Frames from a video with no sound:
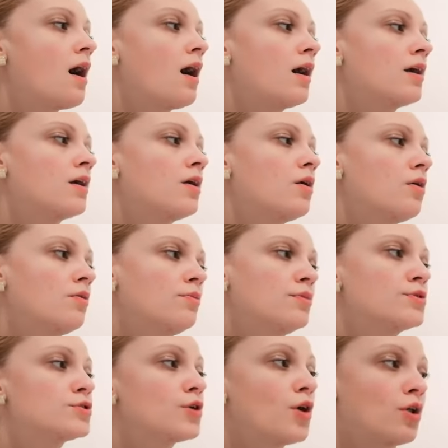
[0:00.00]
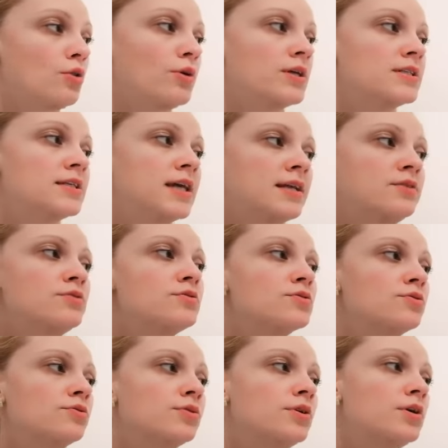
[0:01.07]
I almost always get to
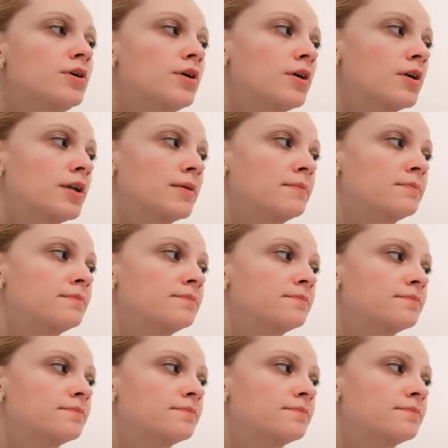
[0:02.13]
school early,